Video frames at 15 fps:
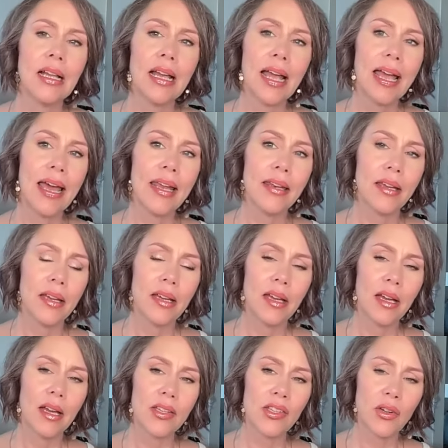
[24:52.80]
and
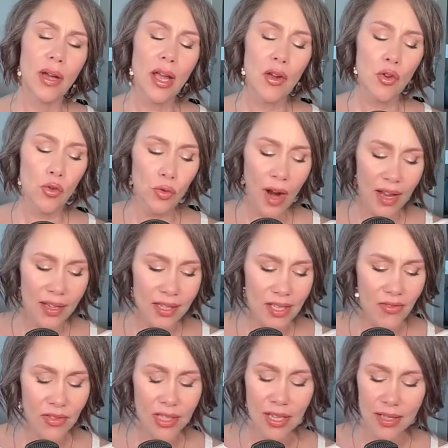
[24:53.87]
so I
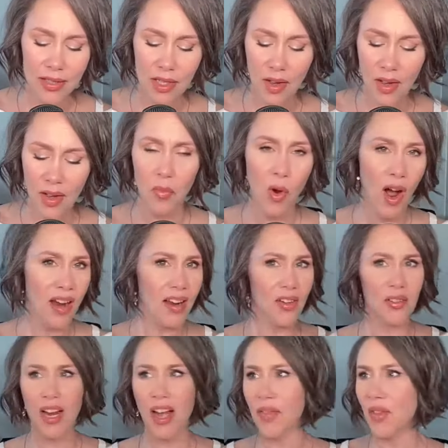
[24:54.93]
aggressively, as I'm walking
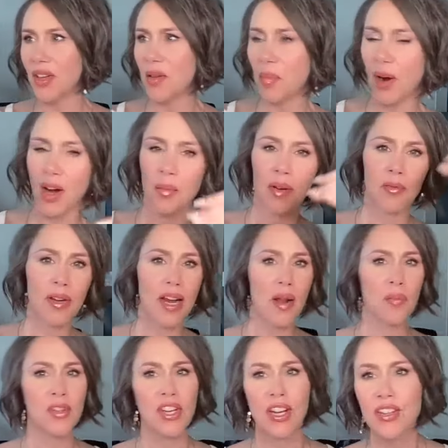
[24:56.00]
around the apartment, right, I'm
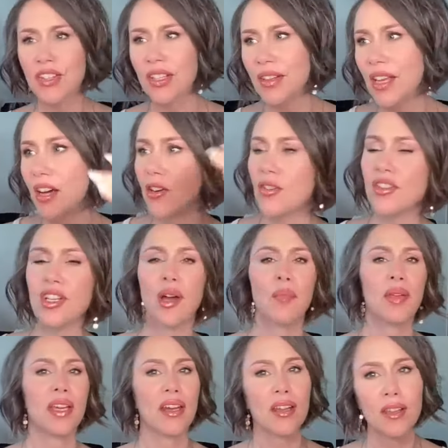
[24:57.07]
changing the energy, I'm
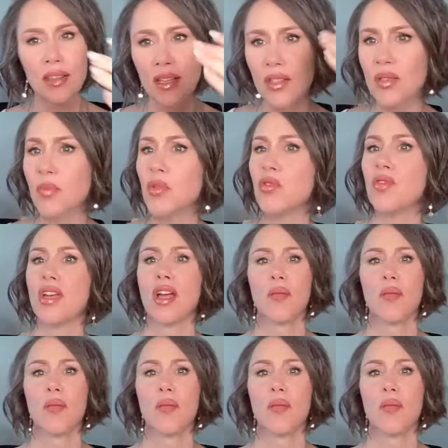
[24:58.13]
getting things moving.